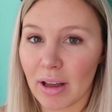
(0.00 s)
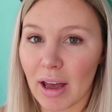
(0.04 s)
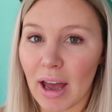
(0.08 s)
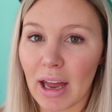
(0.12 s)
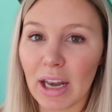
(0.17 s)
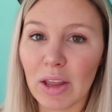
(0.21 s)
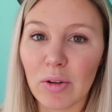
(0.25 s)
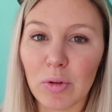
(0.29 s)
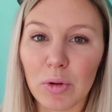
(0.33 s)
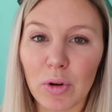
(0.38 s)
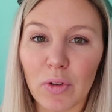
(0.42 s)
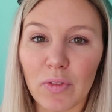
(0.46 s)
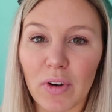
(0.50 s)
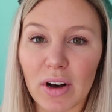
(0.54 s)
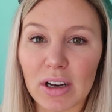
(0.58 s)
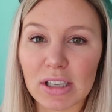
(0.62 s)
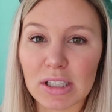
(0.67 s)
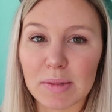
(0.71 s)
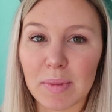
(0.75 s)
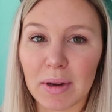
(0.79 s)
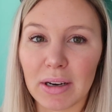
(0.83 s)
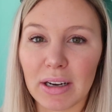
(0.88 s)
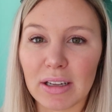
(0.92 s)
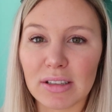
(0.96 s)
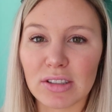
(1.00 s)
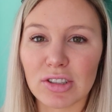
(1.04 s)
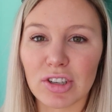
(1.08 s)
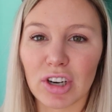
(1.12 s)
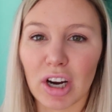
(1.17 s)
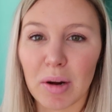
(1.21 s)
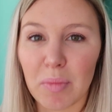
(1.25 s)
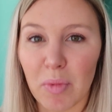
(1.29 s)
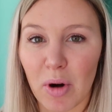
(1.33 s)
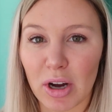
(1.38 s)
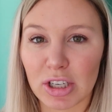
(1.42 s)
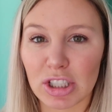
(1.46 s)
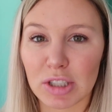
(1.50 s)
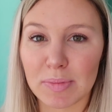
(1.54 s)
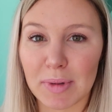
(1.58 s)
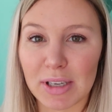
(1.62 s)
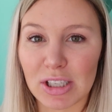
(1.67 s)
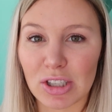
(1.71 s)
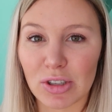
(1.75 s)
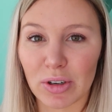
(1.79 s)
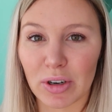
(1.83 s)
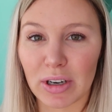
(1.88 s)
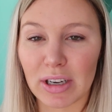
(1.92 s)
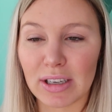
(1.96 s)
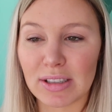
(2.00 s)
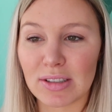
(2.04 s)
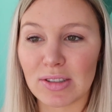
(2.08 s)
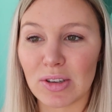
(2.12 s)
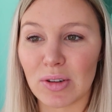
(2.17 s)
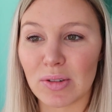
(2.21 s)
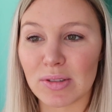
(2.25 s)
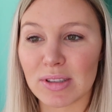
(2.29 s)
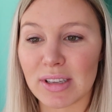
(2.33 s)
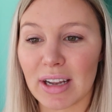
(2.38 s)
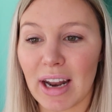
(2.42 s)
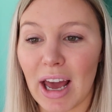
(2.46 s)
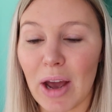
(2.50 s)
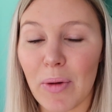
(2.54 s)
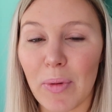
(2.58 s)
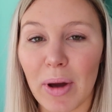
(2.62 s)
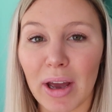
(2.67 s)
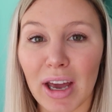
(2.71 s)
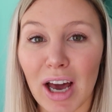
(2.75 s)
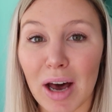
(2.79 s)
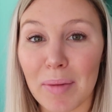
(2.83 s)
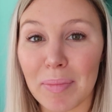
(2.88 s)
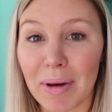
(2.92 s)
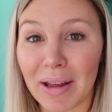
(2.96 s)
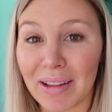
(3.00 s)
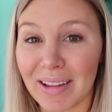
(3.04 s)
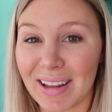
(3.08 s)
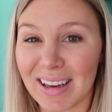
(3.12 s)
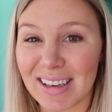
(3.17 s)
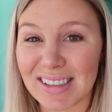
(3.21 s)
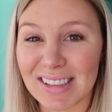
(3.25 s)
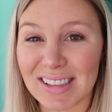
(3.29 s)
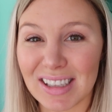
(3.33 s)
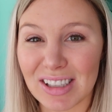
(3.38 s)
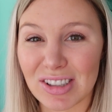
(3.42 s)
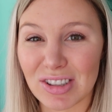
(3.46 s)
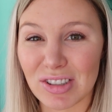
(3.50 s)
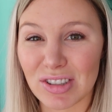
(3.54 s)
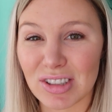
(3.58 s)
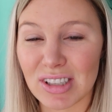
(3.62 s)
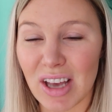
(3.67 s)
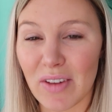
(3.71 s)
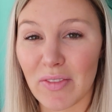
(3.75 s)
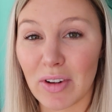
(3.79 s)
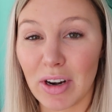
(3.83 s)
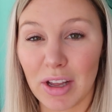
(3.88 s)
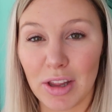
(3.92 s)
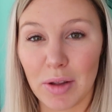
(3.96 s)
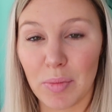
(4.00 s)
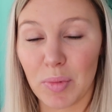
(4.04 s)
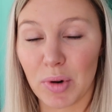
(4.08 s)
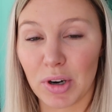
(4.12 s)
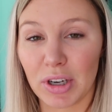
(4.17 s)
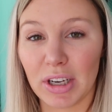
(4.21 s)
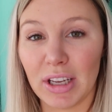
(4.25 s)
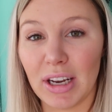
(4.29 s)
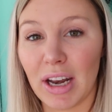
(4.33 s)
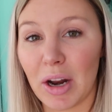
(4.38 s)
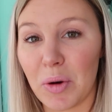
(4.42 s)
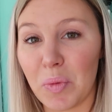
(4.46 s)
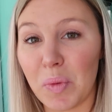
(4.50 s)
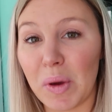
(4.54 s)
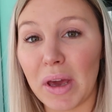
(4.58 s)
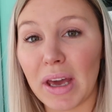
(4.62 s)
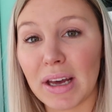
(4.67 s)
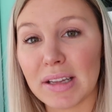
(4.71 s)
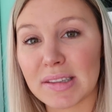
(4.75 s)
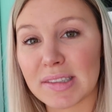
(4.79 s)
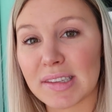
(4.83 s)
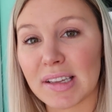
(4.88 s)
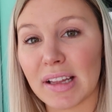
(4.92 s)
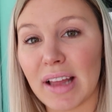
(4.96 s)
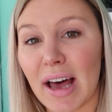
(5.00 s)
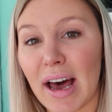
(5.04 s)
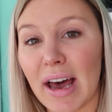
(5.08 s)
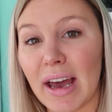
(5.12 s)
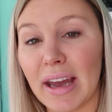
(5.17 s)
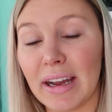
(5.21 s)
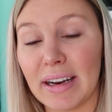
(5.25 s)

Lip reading: anyone who follows me on Instagram, watches my stories, knows that I wake up at like 6 or 7 in the morning on weekends a lot,